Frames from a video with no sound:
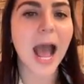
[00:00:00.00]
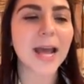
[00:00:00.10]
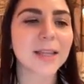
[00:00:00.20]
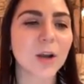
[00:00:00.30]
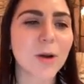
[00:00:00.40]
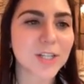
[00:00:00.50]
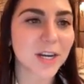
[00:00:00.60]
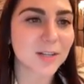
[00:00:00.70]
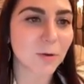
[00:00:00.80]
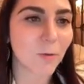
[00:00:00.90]
And the
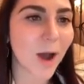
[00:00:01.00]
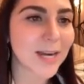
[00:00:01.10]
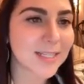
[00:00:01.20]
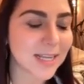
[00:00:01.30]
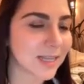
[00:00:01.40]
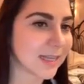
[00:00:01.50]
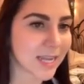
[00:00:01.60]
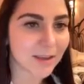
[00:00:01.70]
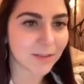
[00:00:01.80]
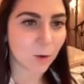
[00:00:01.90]
question is, well, why does it
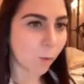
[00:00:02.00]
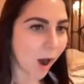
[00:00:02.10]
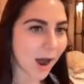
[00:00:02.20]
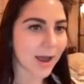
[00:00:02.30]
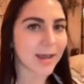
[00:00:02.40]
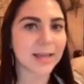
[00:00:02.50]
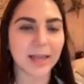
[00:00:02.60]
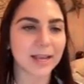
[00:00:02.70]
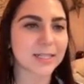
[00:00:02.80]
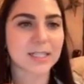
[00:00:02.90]
leave? Like, why,
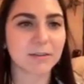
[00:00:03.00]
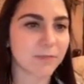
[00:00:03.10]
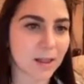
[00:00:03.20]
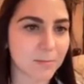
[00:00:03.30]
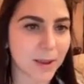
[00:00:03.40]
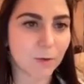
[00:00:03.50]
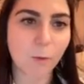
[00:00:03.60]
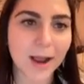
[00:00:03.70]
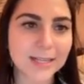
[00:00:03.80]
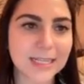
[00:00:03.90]
like it's
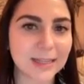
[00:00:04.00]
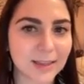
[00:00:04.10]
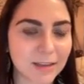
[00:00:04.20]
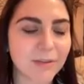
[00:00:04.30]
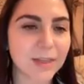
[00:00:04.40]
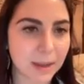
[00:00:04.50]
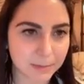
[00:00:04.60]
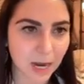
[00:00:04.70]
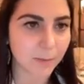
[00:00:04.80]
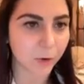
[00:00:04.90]
developing, why is it leaving the
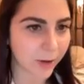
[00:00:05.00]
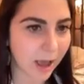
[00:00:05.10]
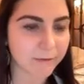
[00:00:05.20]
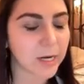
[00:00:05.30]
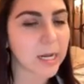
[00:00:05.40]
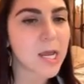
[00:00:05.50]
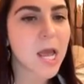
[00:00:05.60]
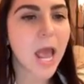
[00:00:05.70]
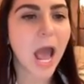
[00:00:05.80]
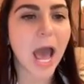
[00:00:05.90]
abdominal cavity?
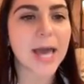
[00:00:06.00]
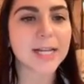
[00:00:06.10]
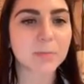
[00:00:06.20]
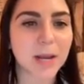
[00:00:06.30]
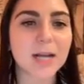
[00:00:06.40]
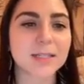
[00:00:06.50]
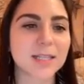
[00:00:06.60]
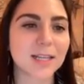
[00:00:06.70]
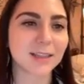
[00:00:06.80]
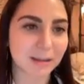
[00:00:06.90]
And it's
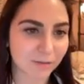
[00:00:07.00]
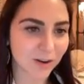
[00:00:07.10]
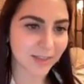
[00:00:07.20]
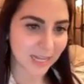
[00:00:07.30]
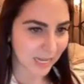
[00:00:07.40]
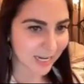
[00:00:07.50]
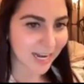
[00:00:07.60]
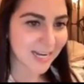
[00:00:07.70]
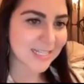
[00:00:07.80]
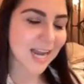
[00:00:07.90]
because the liver and the
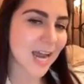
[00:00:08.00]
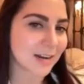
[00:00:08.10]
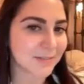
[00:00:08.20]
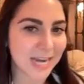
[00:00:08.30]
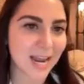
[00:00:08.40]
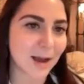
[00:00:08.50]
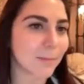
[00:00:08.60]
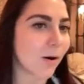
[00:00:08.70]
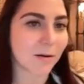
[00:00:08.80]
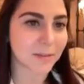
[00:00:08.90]
kidneys kind of take
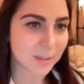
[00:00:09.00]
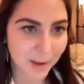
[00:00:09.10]
up all the